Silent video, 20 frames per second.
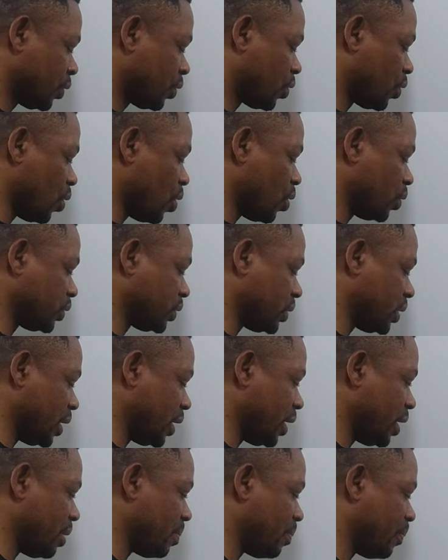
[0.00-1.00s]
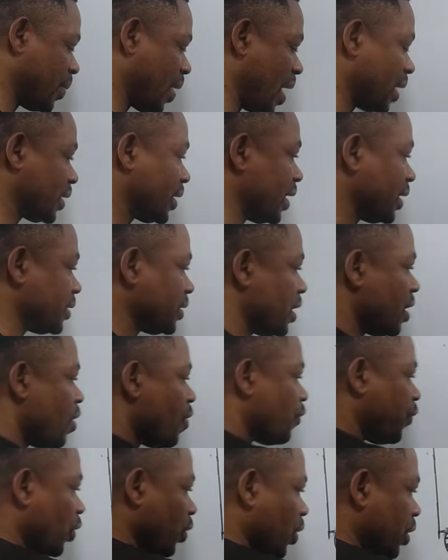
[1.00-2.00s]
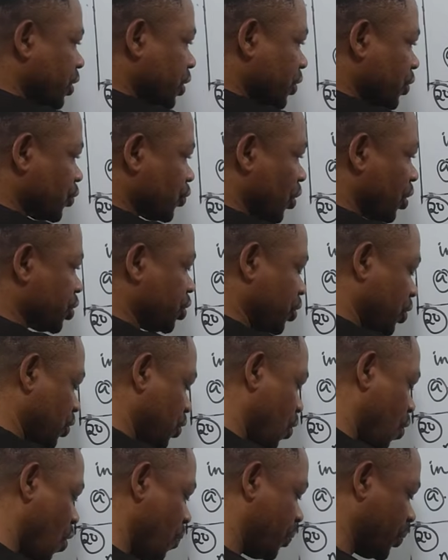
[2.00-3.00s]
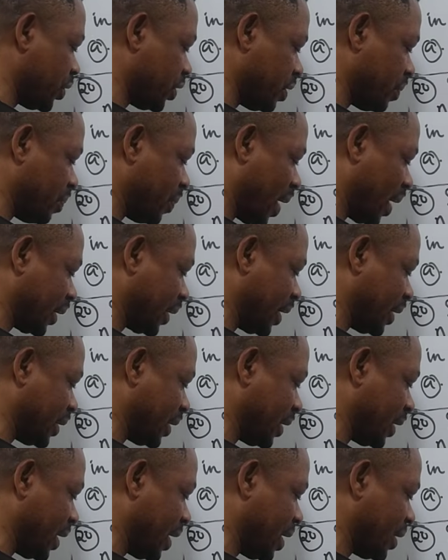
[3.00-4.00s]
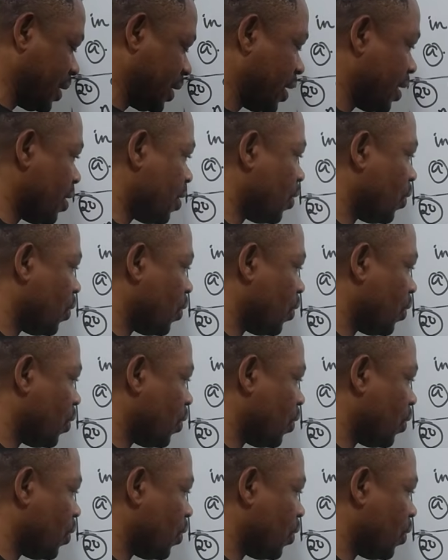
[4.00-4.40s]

Close the bracket. Follow the instruction. Open the bracket again.